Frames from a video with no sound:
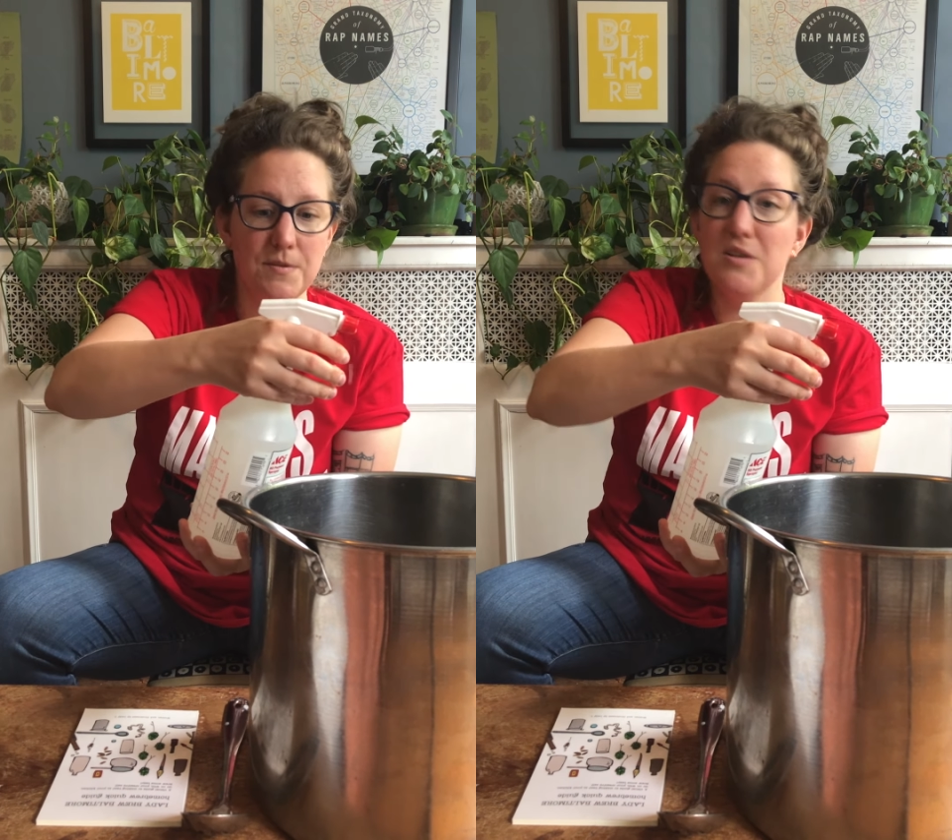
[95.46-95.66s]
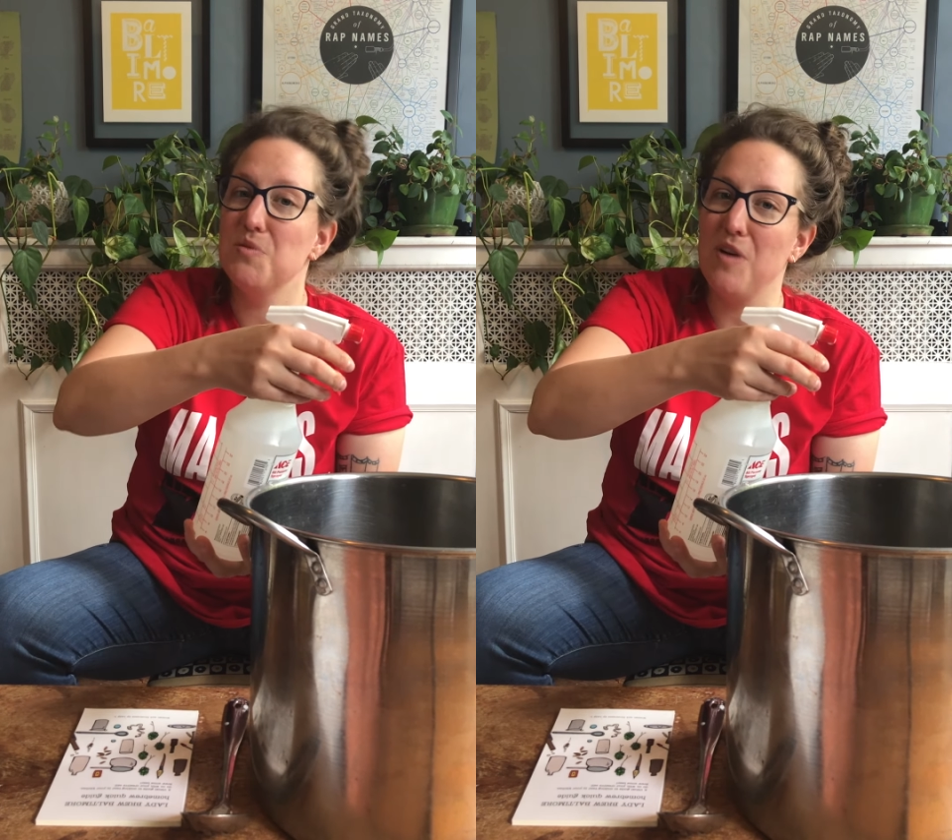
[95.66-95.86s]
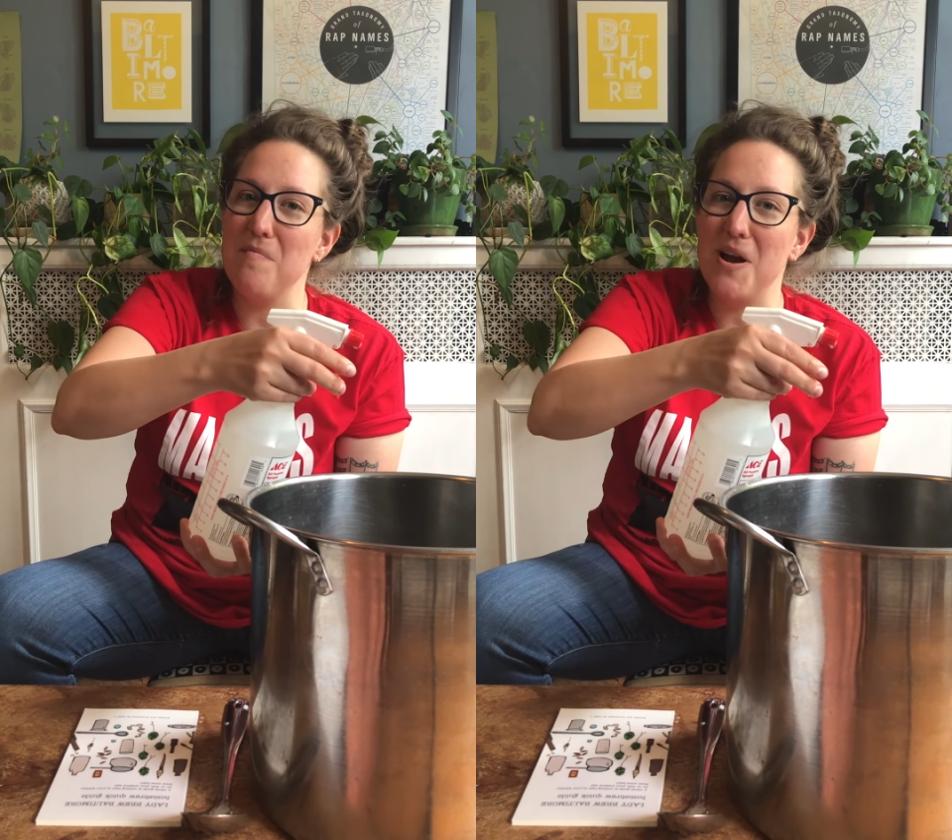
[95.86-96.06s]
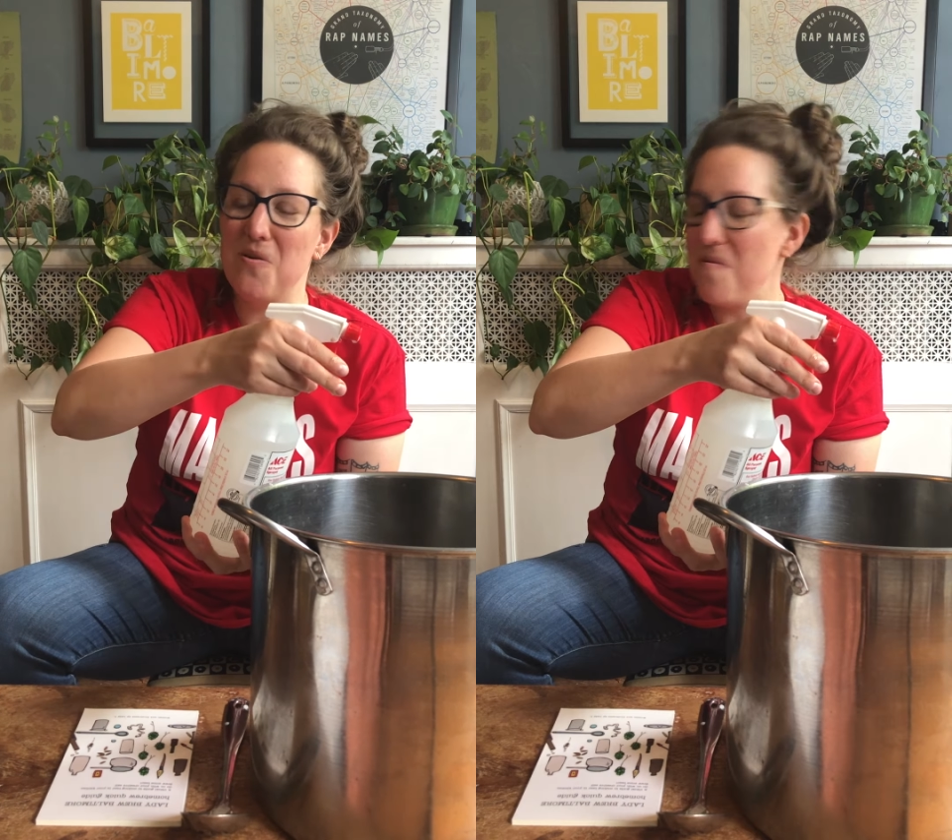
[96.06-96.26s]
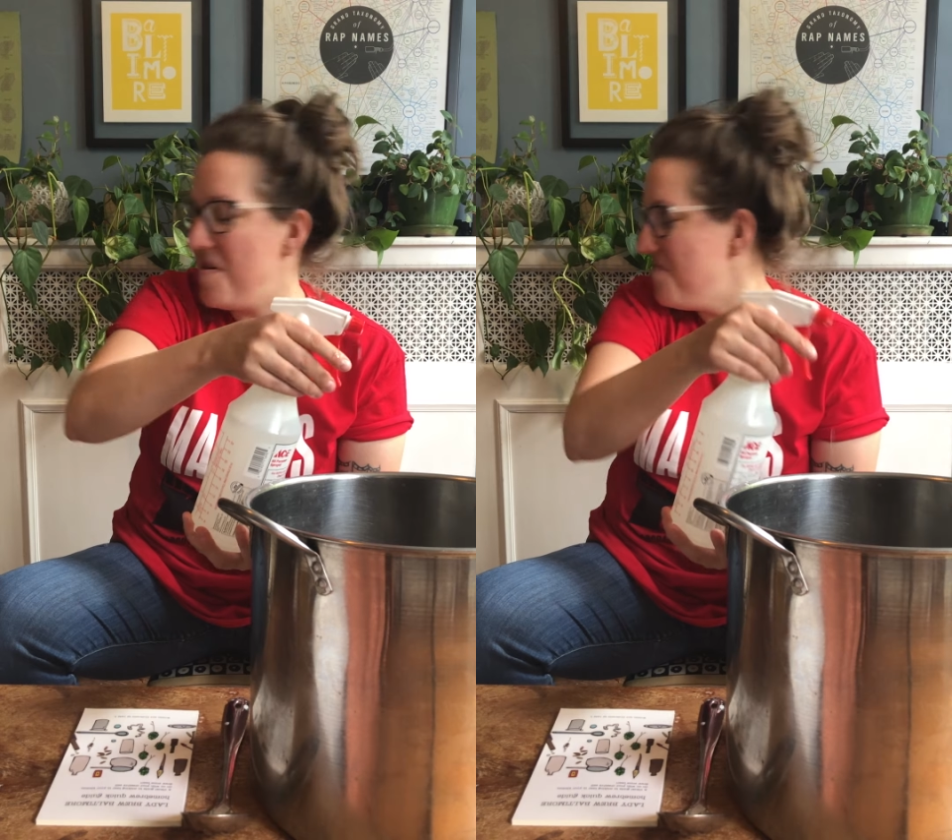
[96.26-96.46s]
spray my
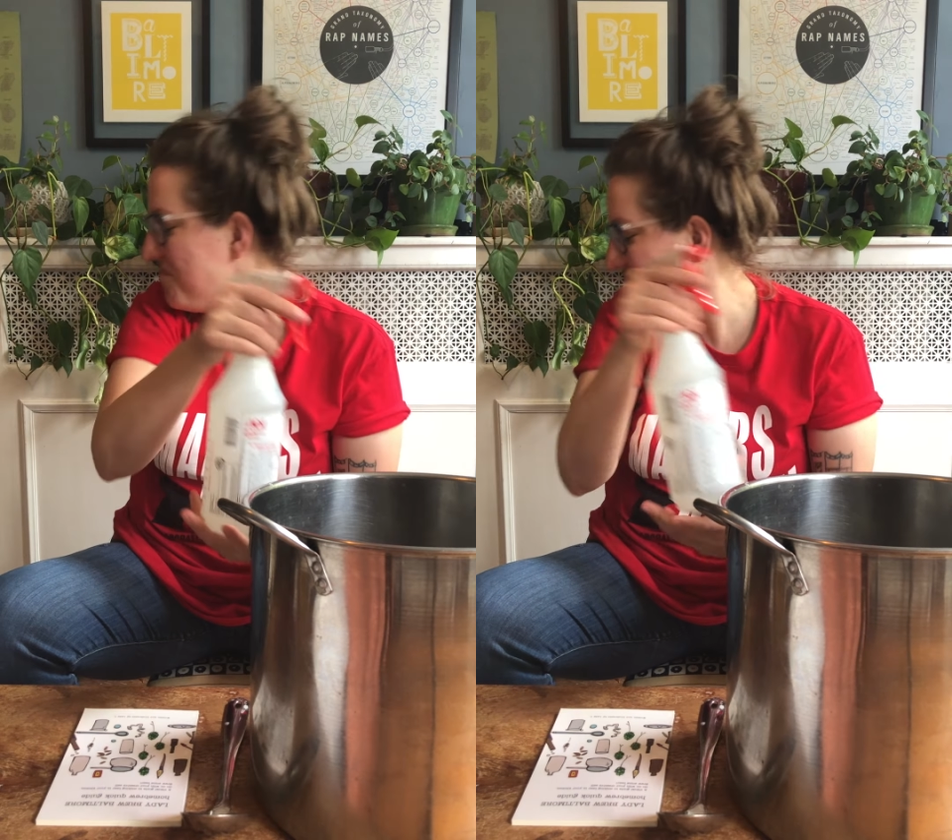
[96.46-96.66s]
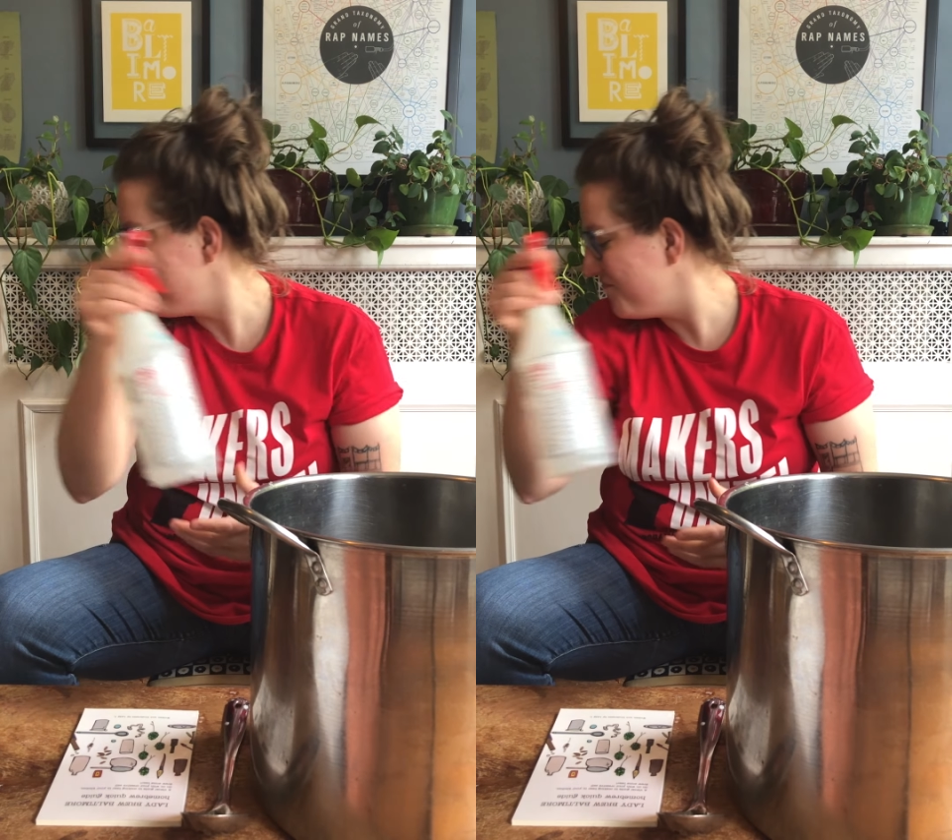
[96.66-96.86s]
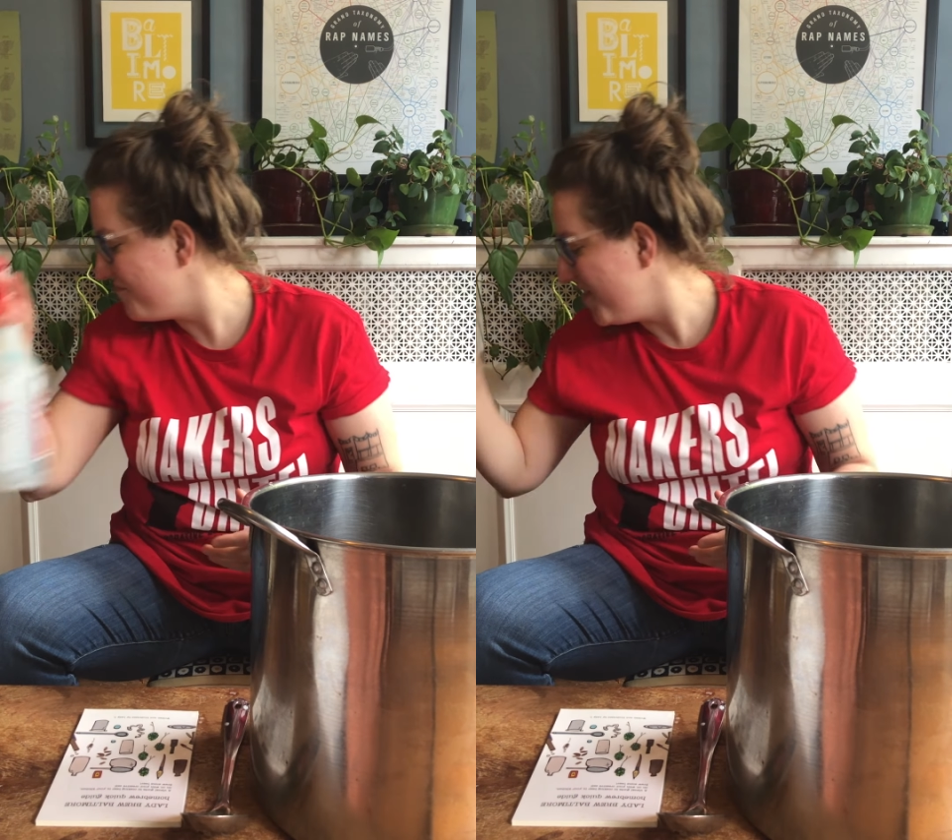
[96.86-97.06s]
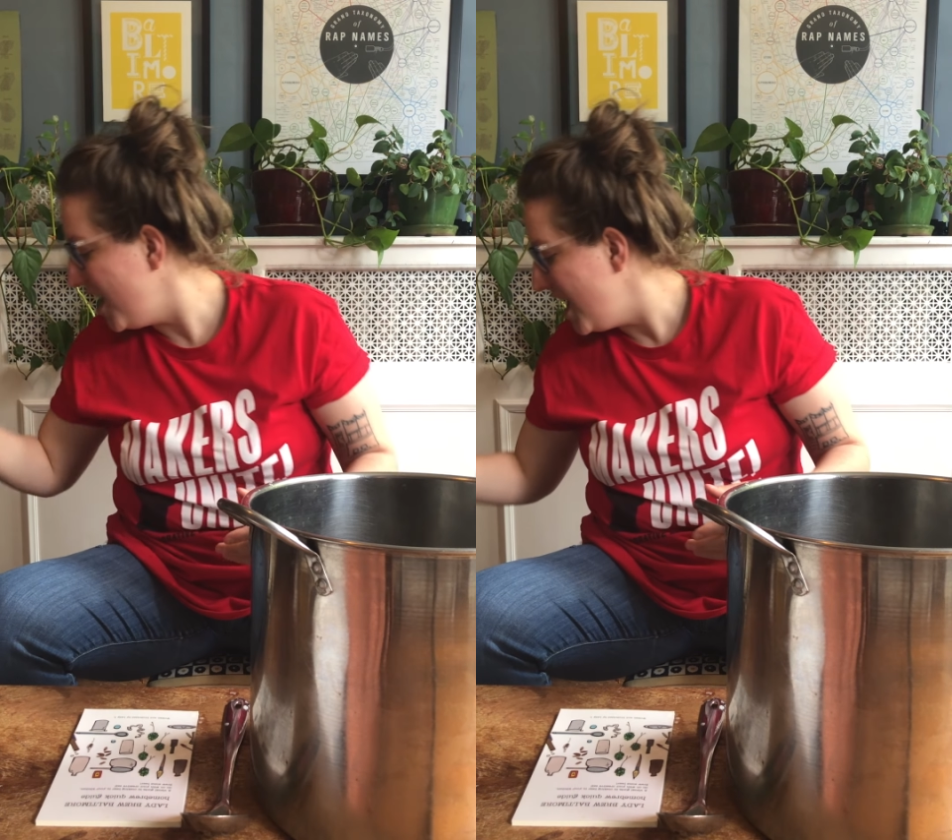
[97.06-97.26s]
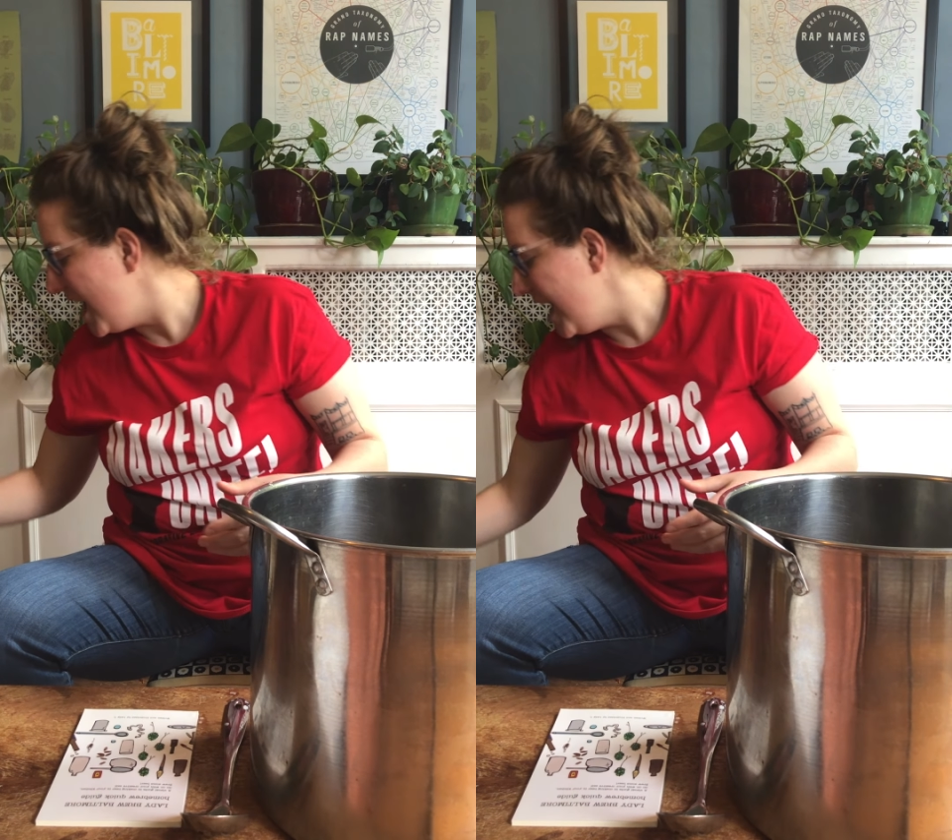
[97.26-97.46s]
equipment.
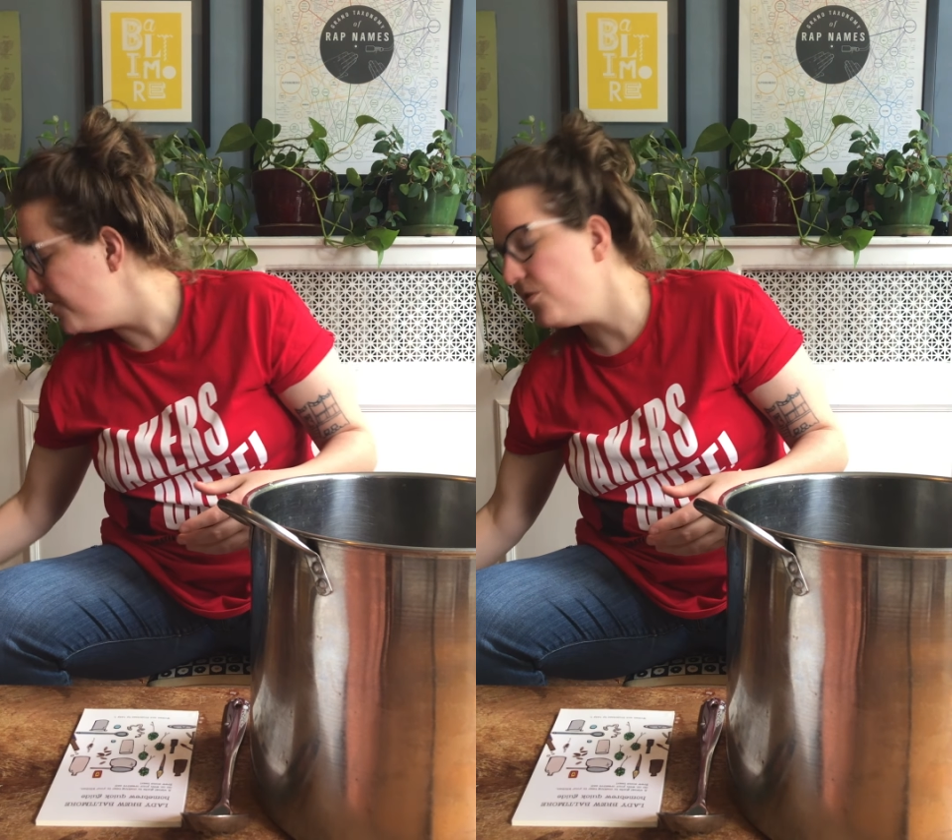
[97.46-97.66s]
And